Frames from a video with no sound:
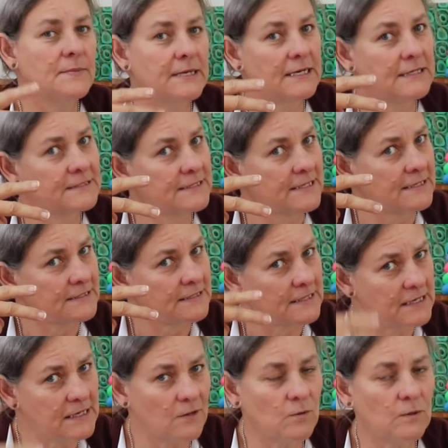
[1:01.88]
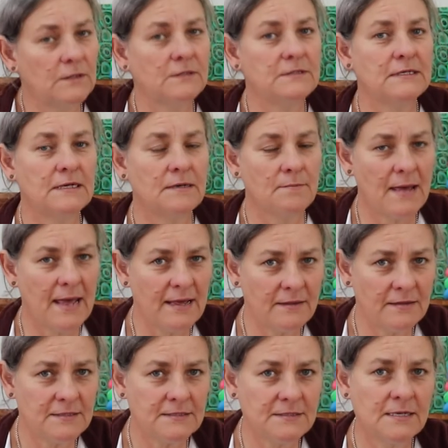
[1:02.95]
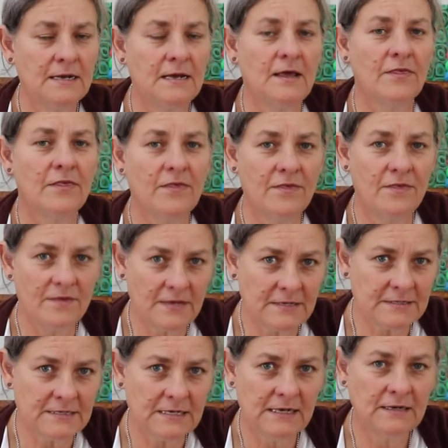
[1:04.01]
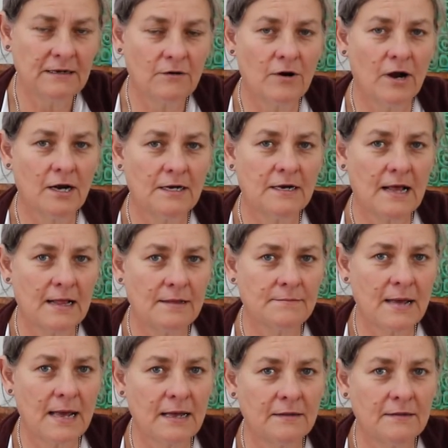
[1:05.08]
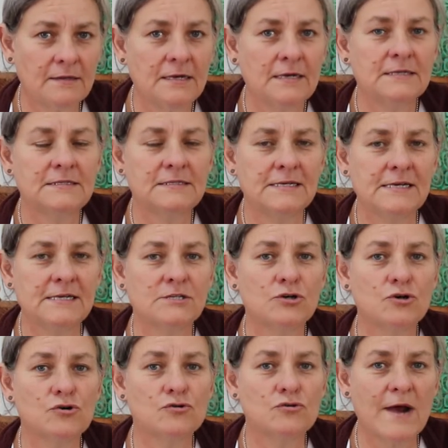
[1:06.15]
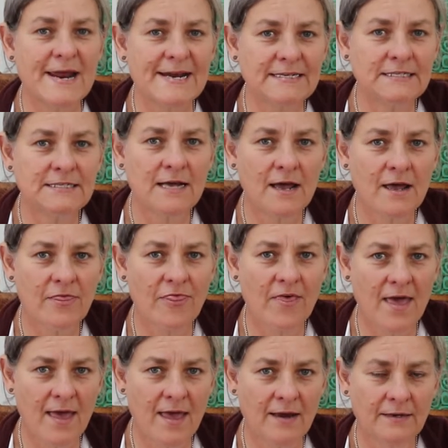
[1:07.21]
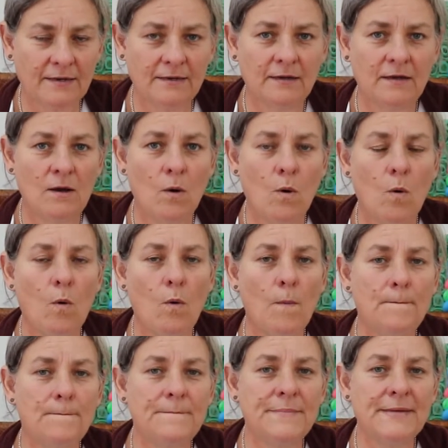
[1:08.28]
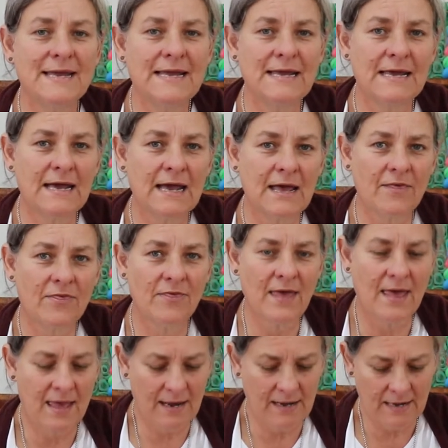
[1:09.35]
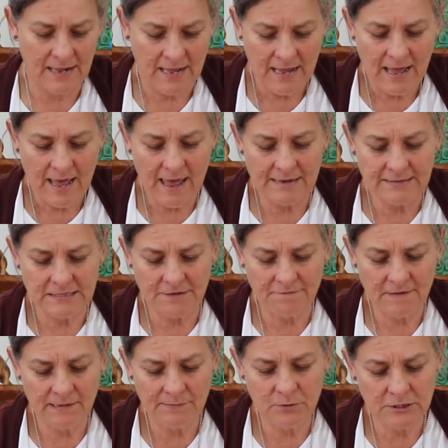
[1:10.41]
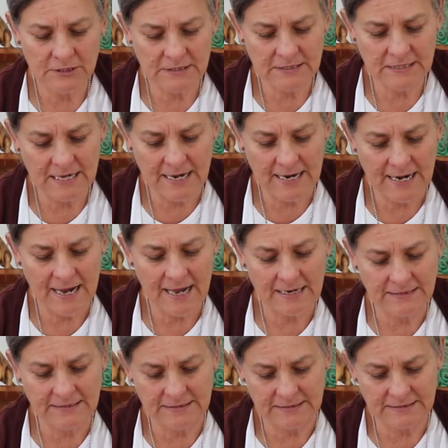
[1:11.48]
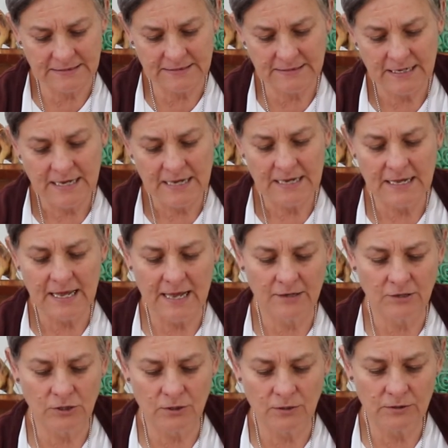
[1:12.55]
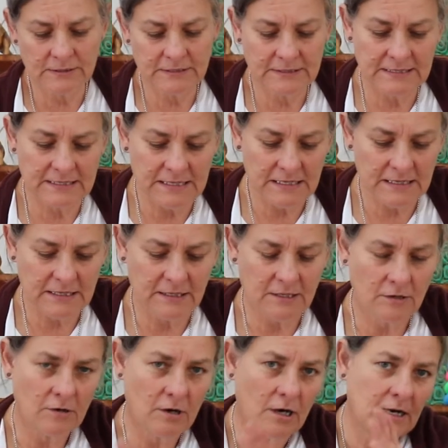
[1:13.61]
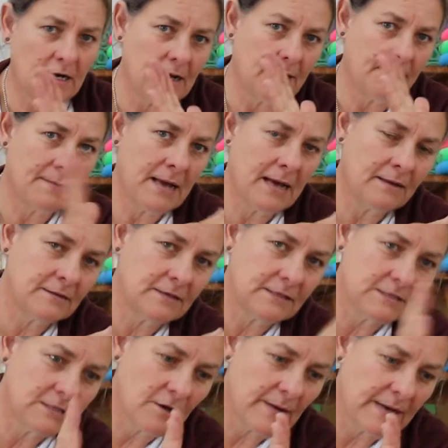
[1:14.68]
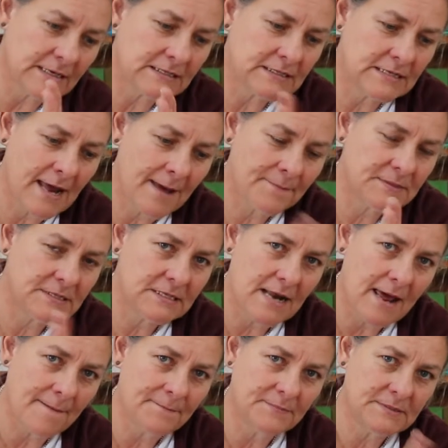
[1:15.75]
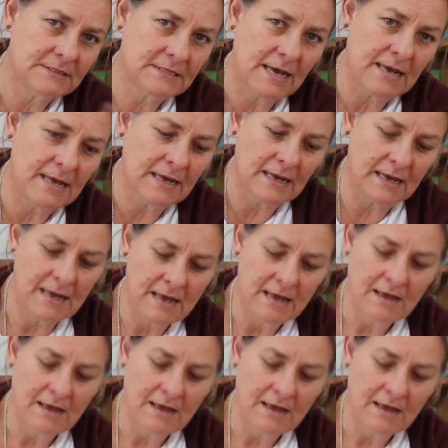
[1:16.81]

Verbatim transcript: but it says equals in maths, this crocodile mouth says greater than or bigger than. And if I put it here like this, can you see that the crocodile mouth is going snap, snap, saying,